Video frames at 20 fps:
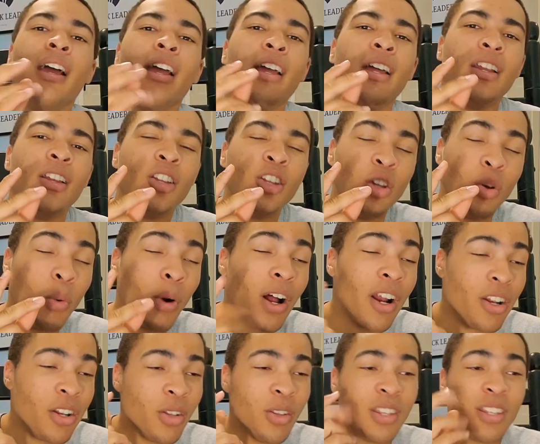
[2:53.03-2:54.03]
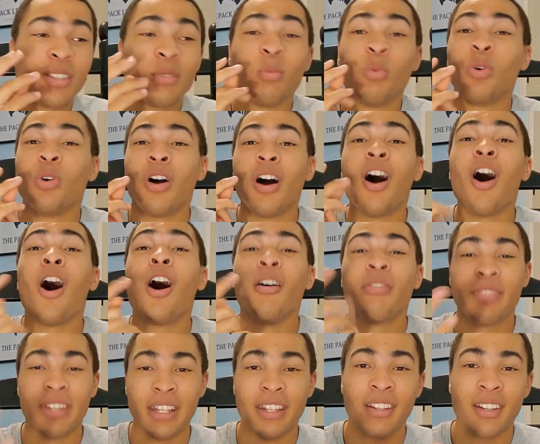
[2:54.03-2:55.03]
And you wanna do this more
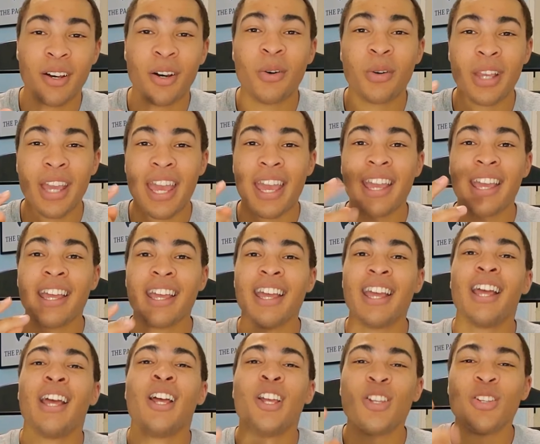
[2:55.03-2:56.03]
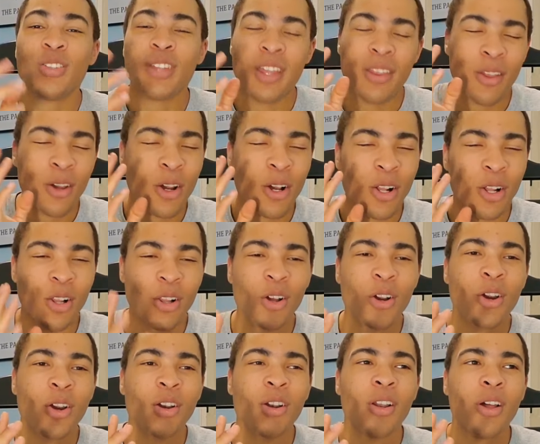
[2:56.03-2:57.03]
often, okay? And they're gonna
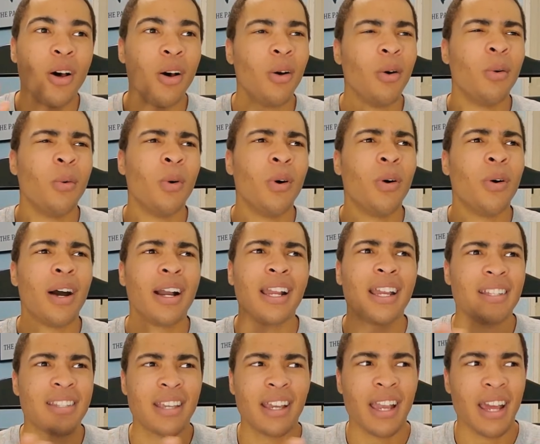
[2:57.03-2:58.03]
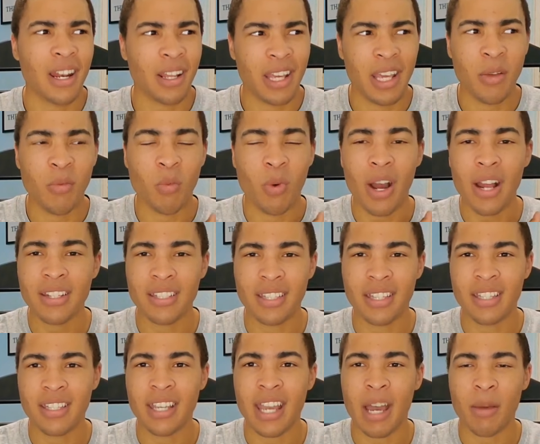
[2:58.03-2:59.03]
learn, oh, whoa, I guess I gotta keep watching
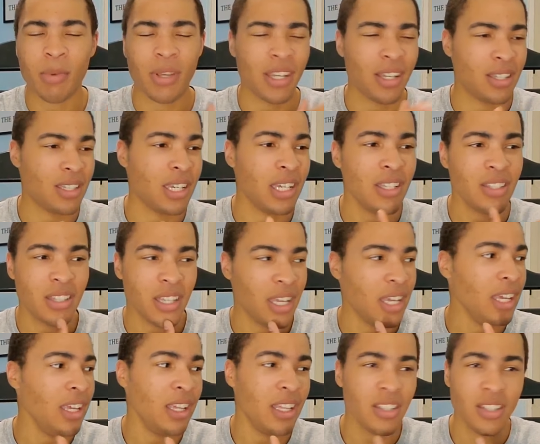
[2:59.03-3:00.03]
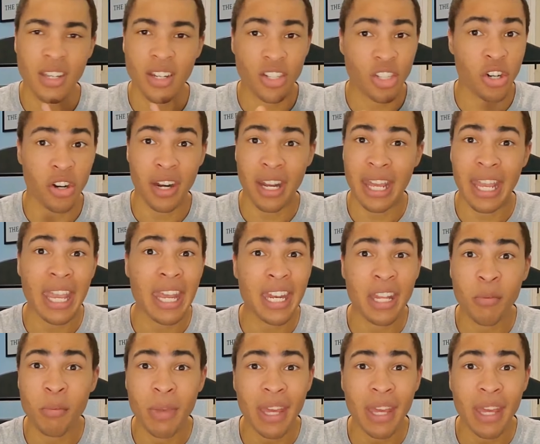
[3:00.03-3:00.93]
this guy because he's gonna turn at any